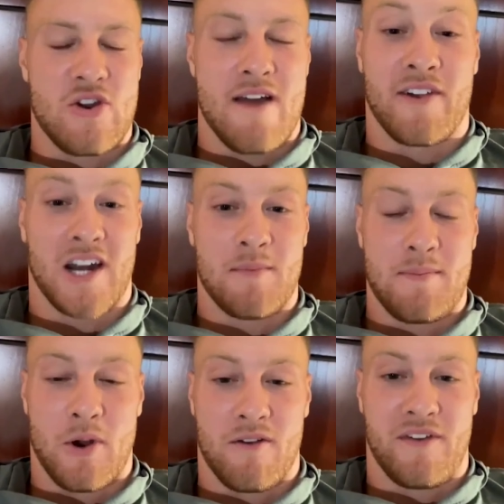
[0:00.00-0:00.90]
You're never going to
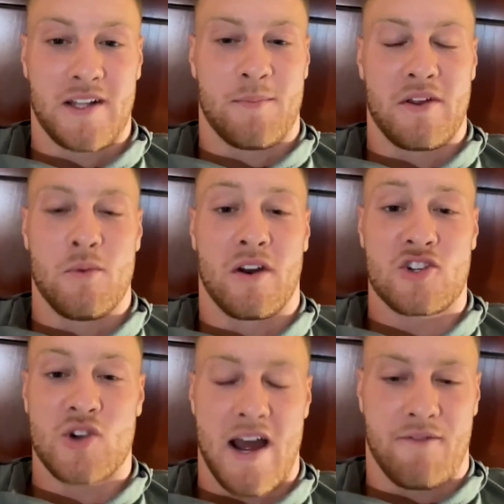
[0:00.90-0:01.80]
be perfect, but you want to
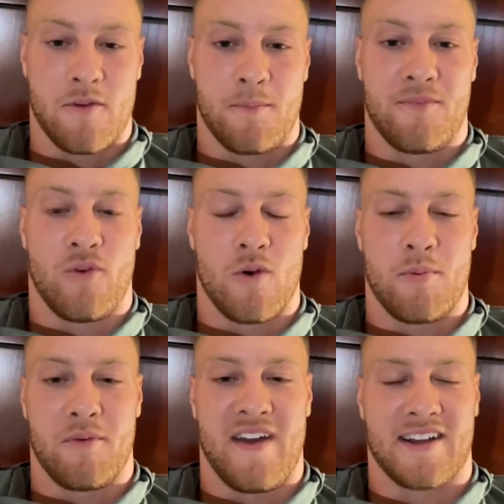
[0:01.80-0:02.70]
strive for
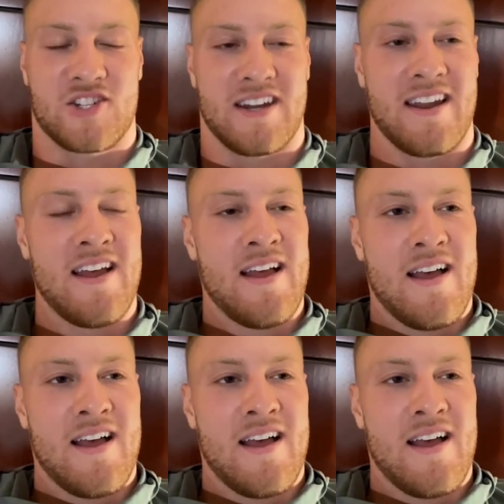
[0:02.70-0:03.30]
perfection.